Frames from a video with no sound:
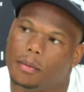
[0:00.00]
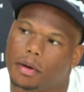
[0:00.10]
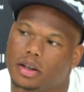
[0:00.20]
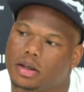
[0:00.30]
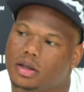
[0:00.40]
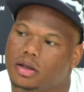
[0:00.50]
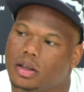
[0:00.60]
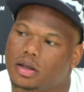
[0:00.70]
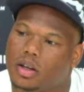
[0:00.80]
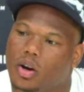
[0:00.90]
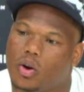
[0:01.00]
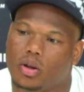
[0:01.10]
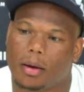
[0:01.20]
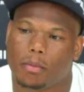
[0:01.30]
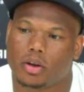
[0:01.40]
Because it's a whole
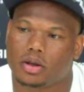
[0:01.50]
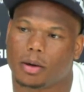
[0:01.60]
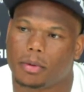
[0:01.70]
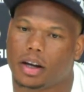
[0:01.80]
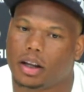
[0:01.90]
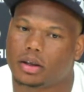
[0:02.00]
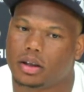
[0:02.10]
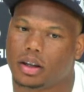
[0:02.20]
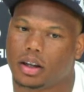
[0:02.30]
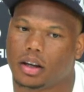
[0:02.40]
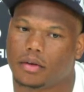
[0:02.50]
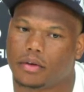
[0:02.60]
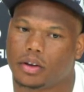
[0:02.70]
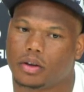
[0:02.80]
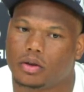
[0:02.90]
lot more terminology in the
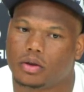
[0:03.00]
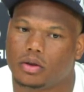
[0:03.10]
NFL.